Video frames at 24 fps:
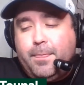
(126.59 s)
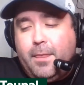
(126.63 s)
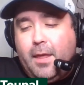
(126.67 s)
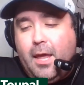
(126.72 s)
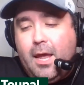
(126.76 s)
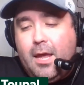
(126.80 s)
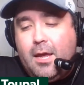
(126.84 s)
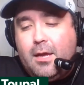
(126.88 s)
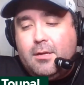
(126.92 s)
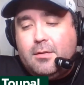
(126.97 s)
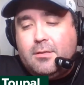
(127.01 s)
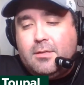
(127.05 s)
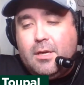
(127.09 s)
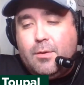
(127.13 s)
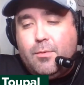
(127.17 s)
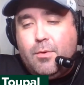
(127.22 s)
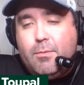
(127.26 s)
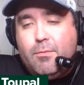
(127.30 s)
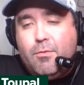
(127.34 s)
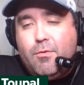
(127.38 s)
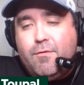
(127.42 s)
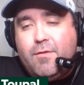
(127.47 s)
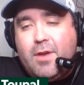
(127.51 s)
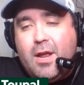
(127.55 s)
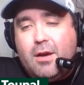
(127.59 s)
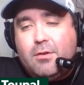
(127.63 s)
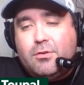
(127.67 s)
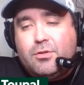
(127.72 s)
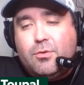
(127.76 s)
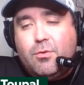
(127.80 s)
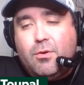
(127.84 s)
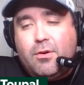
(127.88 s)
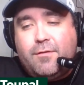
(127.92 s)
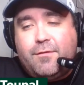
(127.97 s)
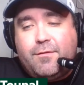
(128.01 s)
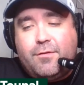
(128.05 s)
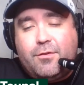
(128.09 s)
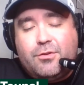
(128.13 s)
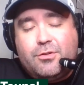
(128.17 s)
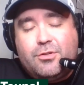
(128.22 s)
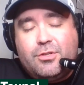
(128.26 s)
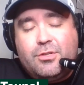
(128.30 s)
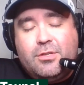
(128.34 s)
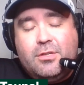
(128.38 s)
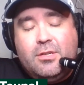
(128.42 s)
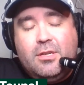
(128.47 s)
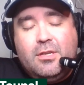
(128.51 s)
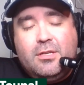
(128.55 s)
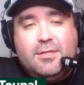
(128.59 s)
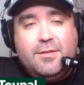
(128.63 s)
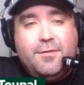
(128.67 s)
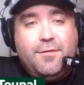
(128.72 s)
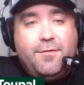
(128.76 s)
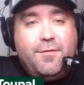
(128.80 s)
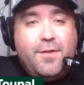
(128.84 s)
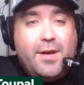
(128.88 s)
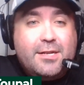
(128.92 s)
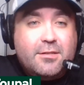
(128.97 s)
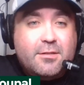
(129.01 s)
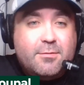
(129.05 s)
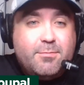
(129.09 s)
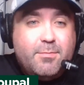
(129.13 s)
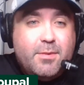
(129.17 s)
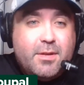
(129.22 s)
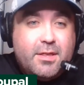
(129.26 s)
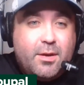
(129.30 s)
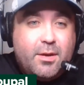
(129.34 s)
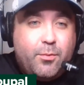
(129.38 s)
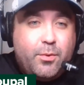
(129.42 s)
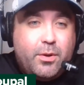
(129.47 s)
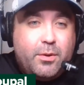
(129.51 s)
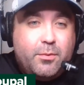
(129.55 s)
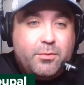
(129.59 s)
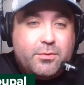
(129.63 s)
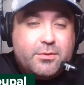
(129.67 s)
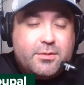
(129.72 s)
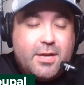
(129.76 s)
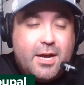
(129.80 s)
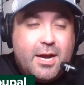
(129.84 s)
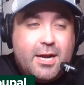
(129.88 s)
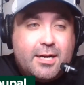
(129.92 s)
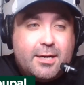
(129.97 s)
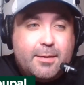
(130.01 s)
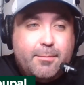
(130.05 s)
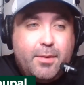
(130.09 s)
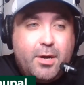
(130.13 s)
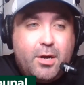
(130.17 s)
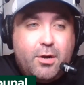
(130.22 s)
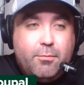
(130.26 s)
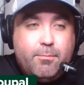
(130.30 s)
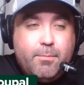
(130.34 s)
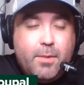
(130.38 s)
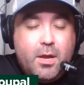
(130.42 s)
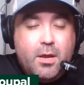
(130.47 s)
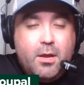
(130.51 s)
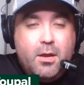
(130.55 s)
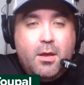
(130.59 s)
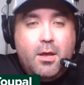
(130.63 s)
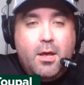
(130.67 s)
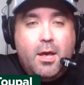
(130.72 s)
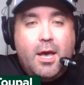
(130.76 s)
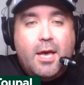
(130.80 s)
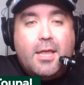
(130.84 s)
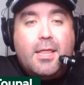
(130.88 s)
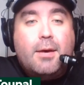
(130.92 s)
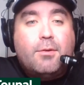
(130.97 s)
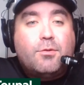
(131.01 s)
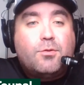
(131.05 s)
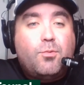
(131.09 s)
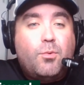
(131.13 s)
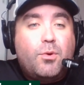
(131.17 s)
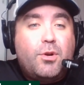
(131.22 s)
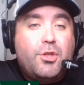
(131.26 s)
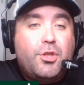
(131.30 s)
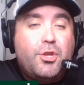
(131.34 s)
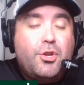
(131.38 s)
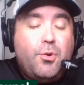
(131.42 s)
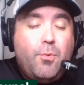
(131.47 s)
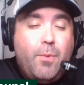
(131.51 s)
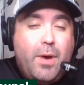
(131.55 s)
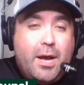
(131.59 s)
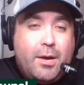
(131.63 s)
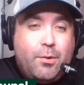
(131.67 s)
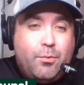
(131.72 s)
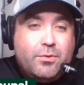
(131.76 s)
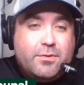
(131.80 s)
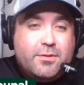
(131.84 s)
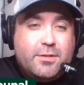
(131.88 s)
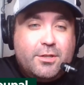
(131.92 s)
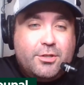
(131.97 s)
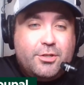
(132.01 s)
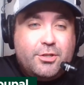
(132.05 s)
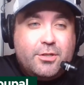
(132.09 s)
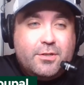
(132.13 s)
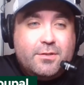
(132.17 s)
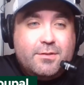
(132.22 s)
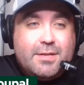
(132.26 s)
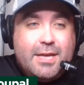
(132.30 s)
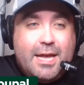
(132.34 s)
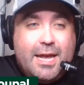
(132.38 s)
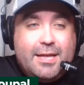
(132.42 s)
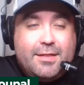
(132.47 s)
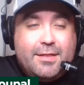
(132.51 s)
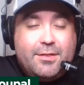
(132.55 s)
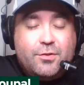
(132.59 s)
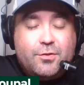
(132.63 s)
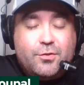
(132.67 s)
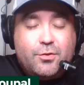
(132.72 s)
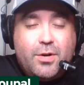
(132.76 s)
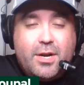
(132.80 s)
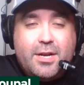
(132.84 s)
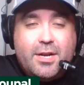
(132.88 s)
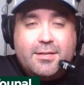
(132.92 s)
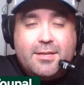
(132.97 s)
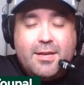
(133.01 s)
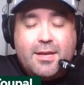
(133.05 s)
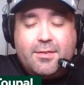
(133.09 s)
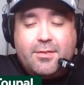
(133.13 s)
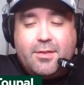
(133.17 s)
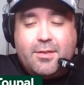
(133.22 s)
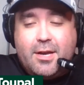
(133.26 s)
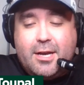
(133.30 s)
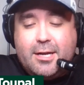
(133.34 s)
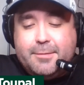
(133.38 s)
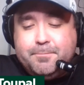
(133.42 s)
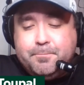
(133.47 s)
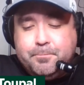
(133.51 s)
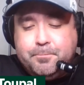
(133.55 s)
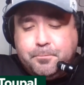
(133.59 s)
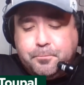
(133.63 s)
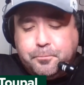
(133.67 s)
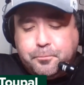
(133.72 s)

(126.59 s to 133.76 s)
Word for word: And uh, we move now to our first defenseman that we will talk about, and that was one of the new acquisitions at the trade deadline,